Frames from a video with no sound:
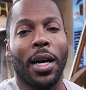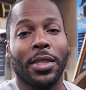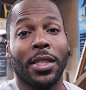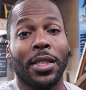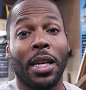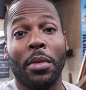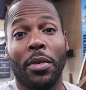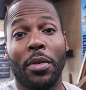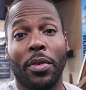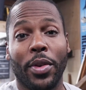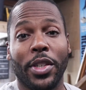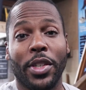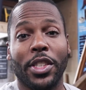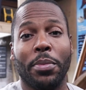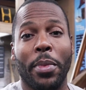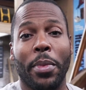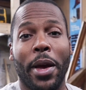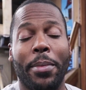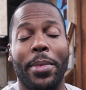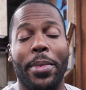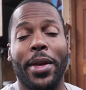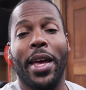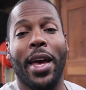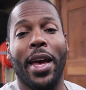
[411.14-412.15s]
some of which
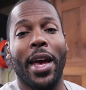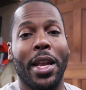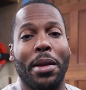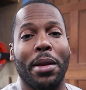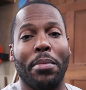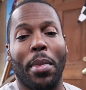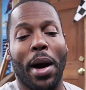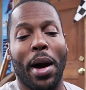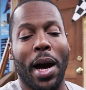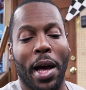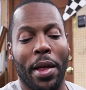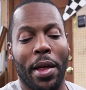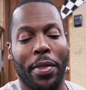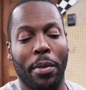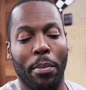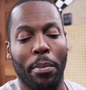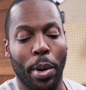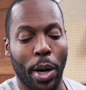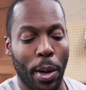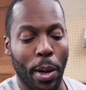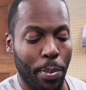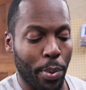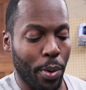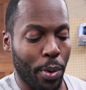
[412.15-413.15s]
may be hidden by the
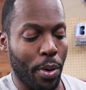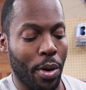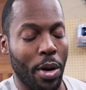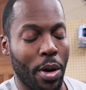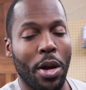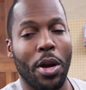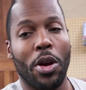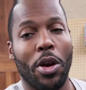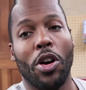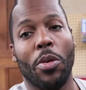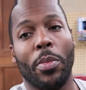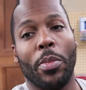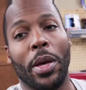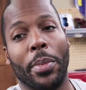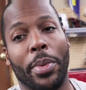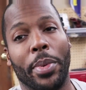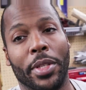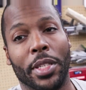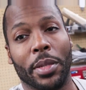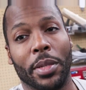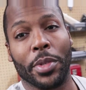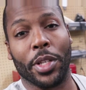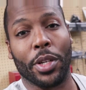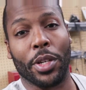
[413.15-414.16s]
bumper or
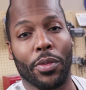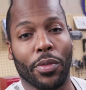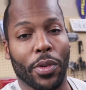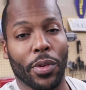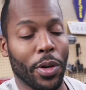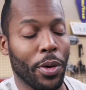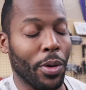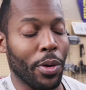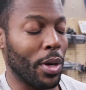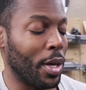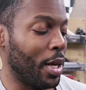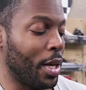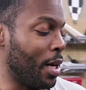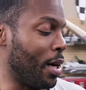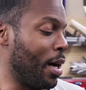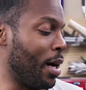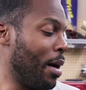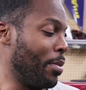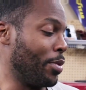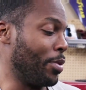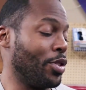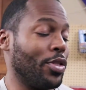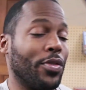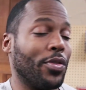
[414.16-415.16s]
maybe some of the grill.
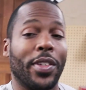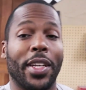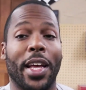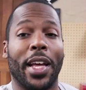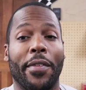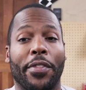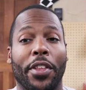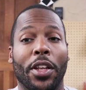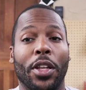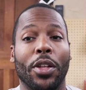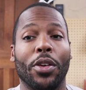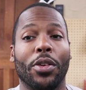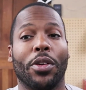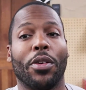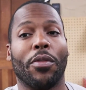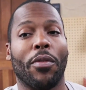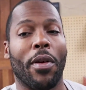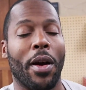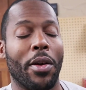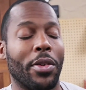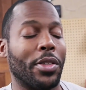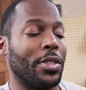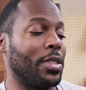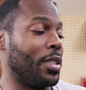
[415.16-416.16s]
You just really have to look
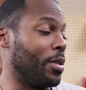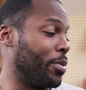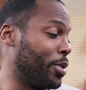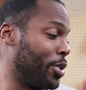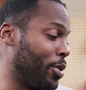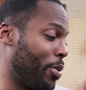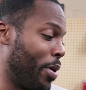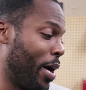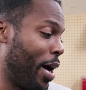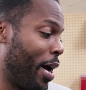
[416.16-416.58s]
around and see what you